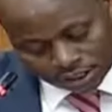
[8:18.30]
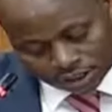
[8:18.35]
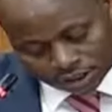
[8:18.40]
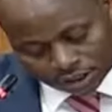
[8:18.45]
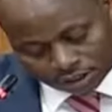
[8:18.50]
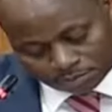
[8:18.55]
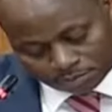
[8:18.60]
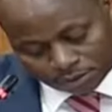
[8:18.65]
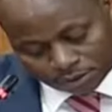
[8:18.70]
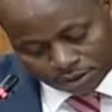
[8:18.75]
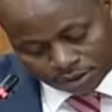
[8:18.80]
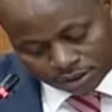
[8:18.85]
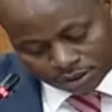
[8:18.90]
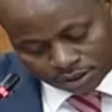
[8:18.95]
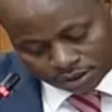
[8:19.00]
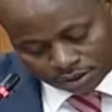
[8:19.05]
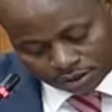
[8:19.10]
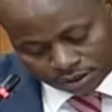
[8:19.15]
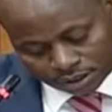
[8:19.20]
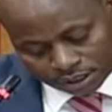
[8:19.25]
In its
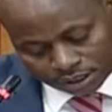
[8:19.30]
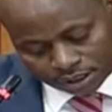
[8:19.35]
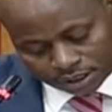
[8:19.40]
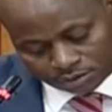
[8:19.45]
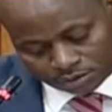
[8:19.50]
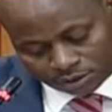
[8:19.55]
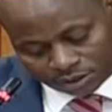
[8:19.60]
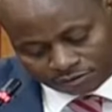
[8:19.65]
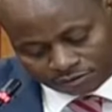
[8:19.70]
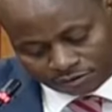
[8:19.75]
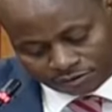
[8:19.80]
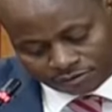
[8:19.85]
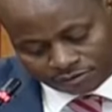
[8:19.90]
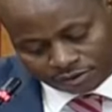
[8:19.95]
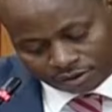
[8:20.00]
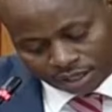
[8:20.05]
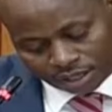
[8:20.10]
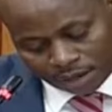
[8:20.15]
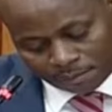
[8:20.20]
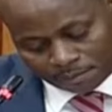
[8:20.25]
report dated
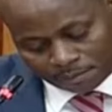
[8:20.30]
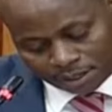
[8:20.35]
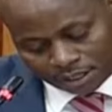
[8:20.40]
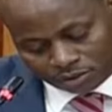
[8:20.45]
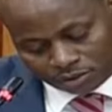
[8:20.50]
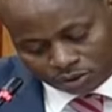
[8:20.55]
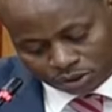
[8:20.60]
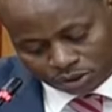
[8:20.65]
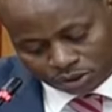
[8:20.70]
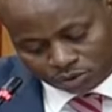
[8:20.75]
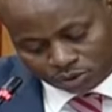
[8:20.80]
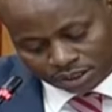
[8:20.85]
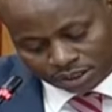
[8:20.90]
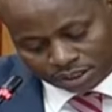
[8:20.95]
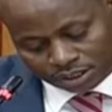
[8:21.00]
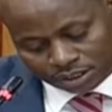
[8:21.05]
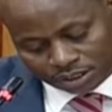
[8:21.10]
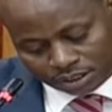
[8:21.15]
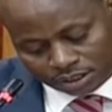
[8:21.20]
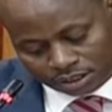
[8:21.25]
25th April
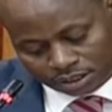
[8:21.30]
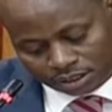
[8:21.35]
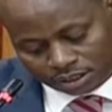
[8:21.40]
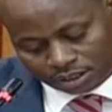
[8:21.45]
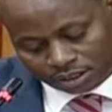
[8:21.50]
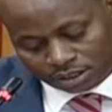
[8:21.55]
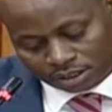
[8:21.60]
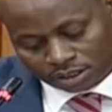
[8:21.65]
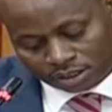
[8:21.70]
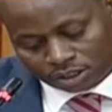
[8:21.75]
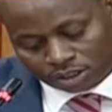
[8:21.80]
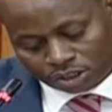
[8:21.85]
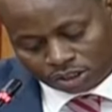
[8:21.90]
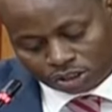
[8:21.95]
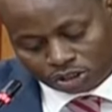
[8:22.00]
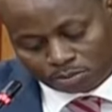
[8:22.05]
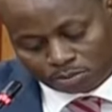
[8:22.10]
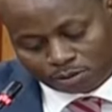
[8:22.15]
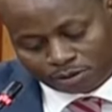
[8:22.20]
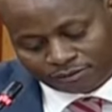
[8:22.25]
2023,
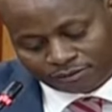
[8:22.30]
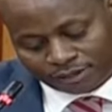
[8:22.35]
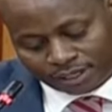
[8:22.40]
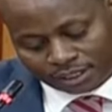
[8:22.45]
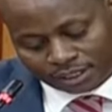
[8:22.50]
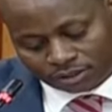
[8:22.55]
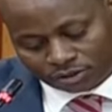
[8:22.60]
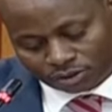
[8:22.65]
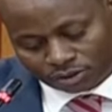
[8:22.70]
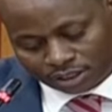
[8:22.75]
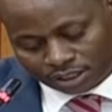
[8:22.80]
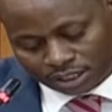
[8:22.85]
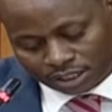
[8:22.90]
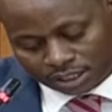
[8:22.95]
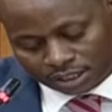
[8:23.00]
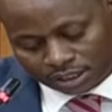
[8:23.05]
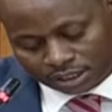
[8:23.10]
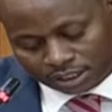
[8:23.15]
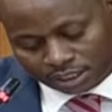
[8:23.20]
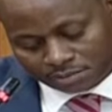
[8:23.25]
Global Fund noted
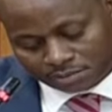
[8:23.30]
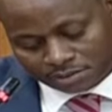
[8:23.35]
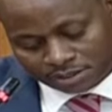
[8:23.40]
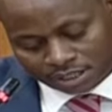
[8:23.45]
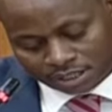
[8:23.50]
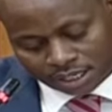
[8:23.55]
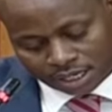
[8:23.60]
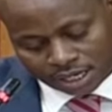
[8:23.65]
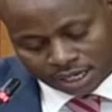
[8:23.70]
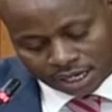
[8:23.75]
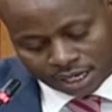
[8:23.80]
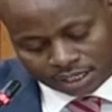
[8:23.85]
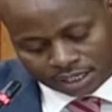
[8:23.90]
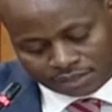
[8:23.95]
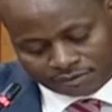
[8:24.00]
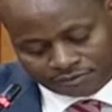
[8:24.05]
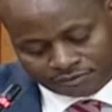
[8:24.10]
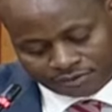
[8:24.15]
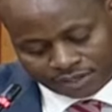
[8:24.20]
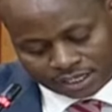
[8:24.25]
that KEMSA
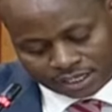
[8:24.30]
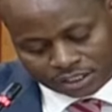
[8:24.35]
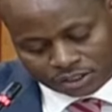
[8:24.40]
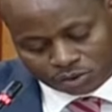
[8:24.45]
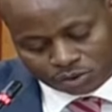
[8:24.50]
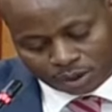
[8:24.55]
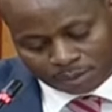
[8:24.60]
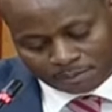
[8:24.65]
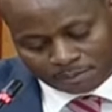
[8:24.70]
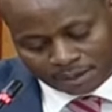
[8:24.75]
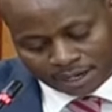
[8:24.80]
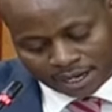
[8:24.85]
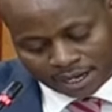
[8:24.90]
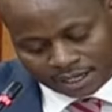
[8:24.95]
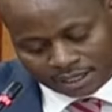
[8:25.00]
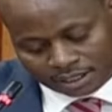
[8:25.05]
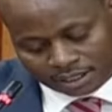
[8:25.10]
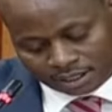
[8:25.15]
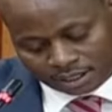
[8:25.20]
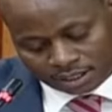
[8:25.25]
had failed to
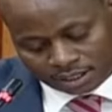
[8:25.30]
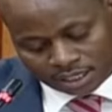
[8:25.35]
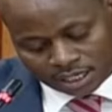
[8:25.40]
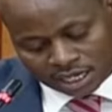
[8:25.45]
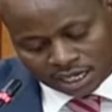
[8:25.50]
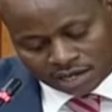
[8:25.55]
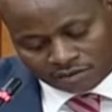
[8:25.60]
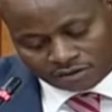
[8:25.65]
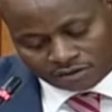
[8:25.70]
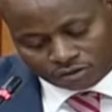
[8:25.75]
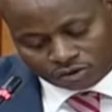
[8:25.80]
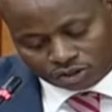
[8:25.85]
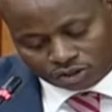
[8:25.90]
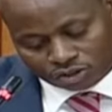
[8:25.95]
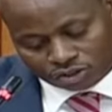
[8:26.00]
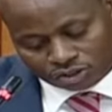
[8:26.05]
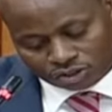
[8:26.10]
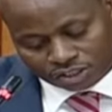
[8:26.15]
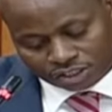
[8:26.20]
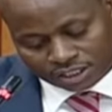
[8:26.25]
apply
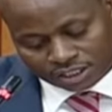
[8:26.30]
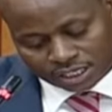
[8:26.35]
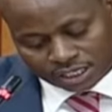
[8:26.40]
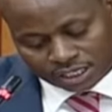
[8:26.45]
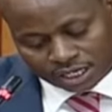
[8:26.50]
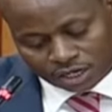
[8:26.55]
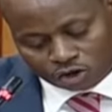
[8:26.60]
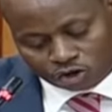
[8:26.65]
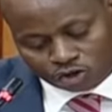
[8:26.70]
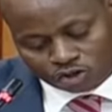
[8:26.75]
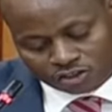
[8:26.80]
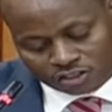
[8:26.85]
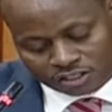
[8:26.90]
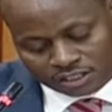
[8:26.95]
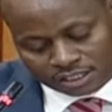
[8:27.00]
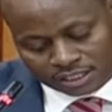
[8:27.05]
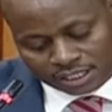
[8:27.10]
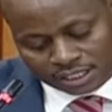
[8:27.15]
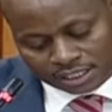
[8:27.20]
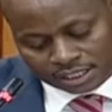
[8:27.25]
evaluation criteria
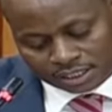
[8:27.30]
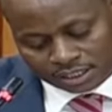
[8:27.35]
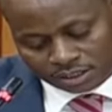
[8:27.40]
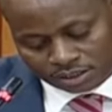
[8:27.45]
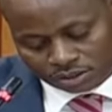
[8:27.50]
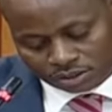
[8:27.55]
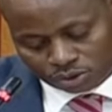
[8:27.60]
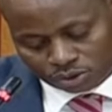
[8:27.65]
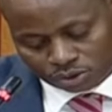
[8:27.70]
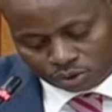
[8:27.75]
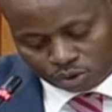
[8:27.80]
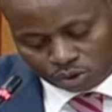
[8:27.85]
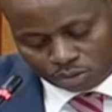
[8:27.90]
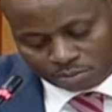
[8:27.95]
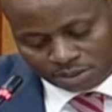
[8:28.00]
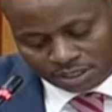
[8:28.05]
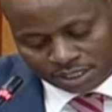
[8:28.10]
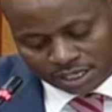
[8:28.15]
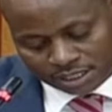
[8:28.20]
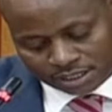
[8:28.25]
consistently to
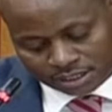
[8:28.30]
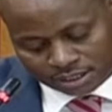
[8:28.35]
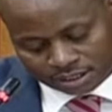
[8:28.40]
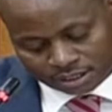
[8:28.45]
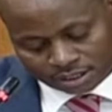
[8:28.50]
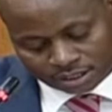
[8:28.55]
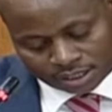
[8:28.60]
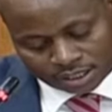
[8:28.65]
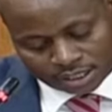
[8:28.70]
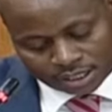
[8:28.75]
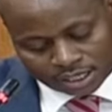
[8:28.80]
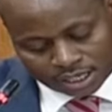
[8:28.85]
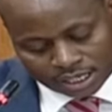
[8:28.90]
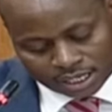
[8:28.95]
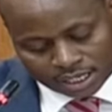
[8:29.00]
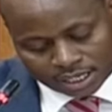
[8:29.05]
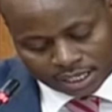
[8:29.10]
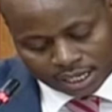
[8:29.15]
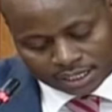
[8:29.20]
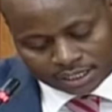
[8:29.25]
all bidders
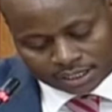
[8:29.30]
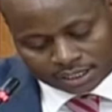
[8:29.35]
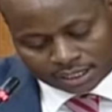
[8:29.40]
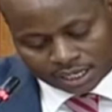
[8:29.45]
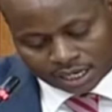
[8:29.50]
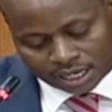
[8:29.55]
and that